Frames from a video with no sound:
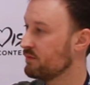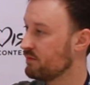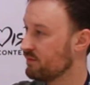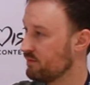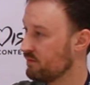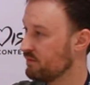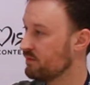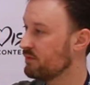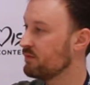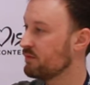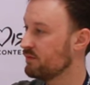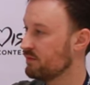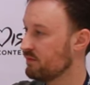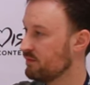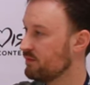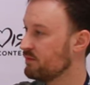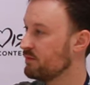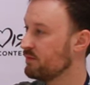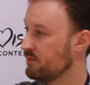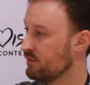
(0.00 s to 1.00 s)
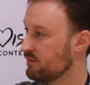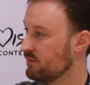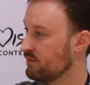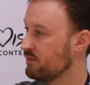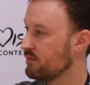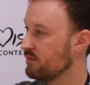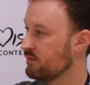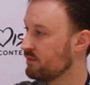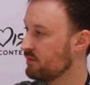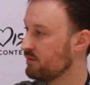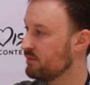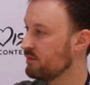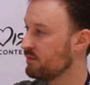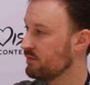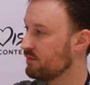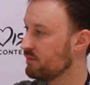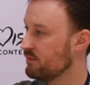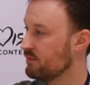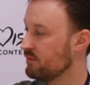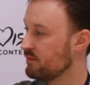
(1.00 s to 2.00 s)

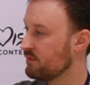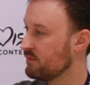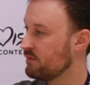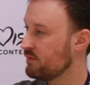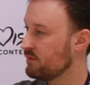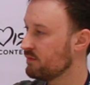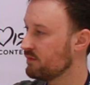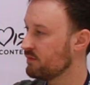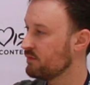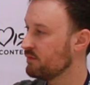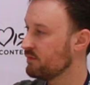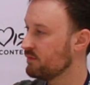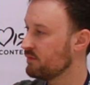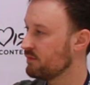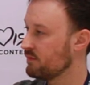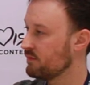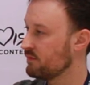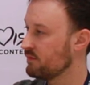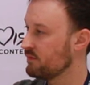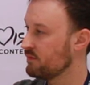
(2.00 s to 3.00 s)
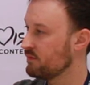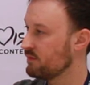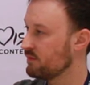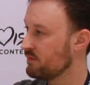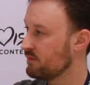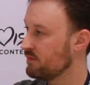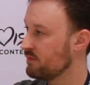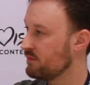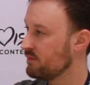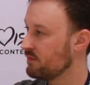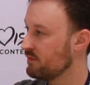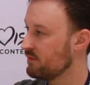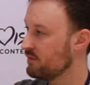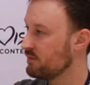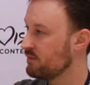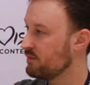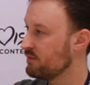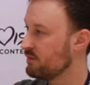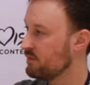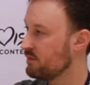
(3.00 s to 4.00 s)

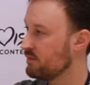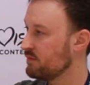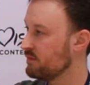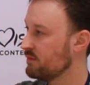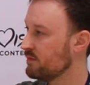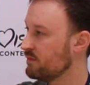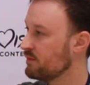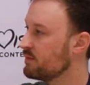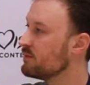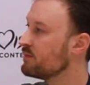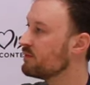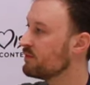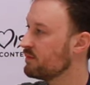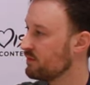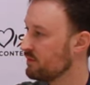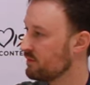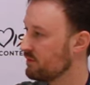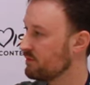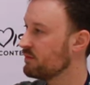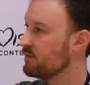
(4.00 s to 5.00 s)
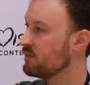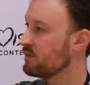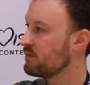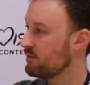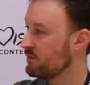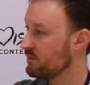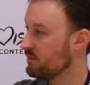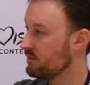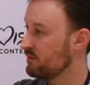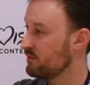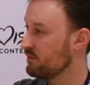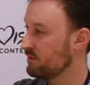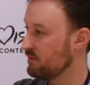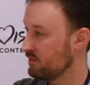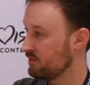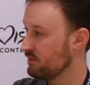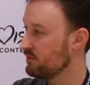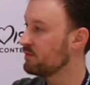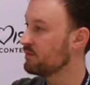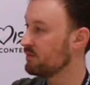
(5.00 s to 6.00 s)

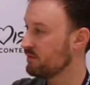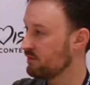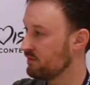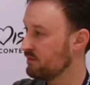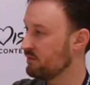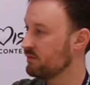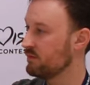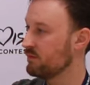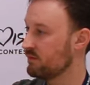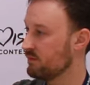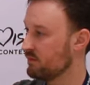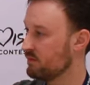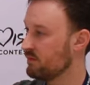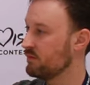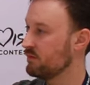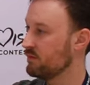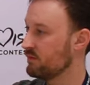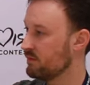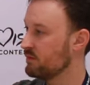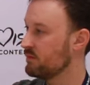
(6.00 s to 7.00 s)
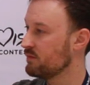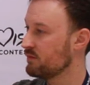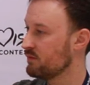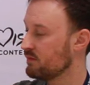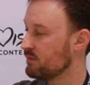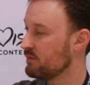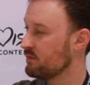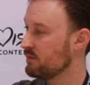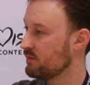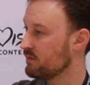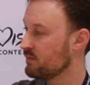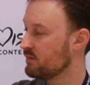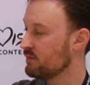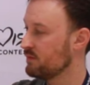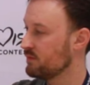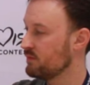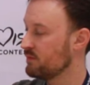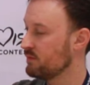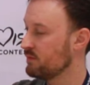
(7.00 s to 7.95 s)
[no speech]